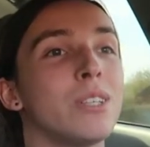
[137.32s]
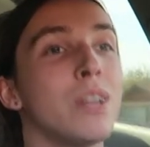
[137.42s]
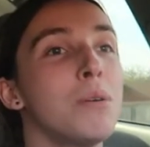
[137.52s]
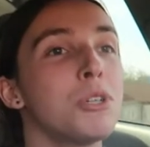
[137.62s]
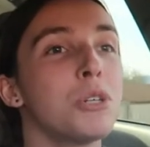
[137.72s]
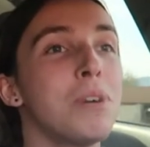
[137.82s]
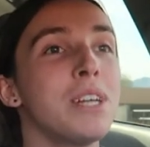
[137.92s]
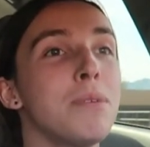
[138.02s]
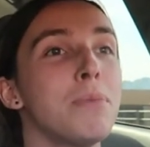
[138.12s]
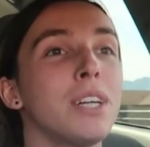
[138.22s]
some
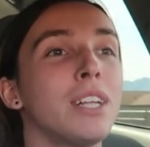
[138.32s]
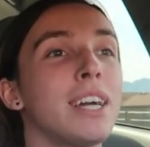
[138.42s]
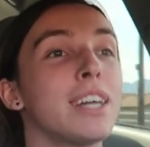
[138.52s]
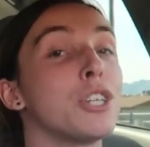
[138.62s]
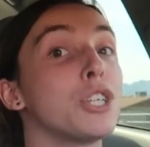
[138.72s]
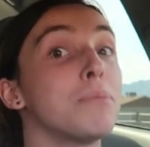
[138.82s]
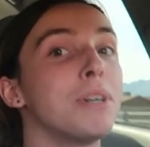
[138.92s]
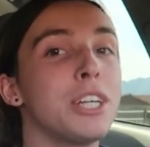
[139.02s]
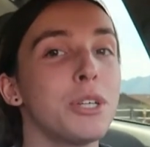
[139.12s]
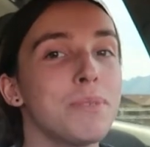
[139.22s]
shmoney, but not like
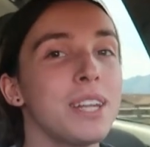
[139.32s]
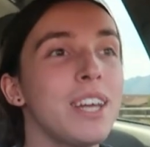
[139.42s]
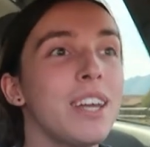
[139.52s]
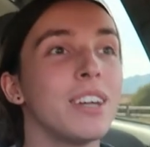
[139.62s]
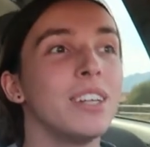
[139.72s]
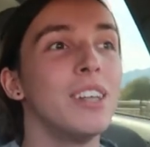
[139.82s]
shmoney.